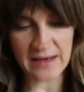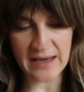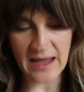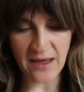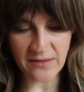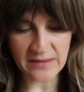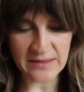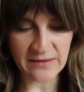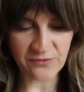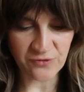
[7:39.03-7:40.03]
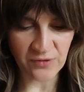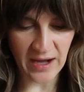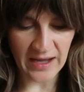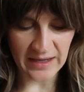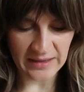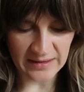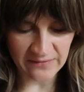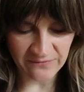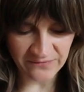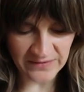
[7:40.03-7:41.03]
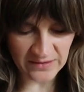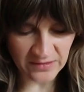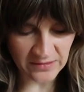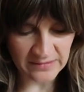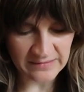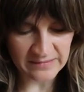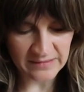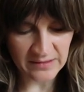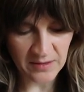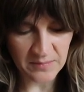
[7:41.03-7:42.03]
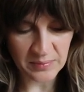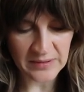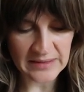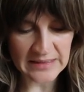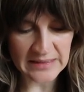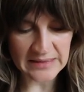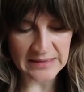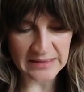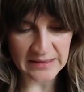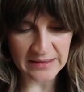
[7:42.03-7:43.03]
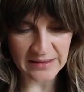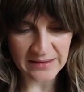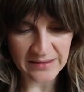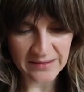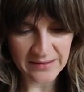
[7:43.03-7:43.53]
now that they've dried, it feels completely